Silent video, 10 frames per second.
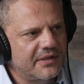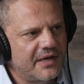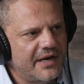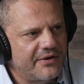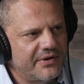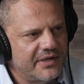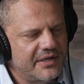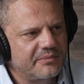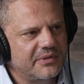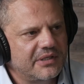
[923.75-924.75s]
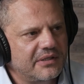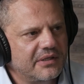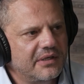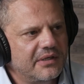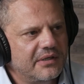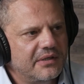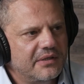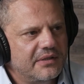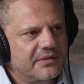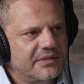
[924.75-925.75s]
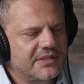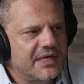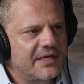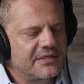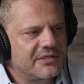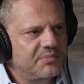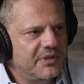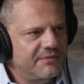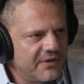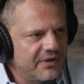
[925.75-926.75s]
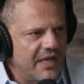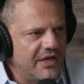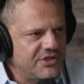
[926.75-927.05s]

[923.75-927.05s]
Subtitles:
The hiring company decided to be very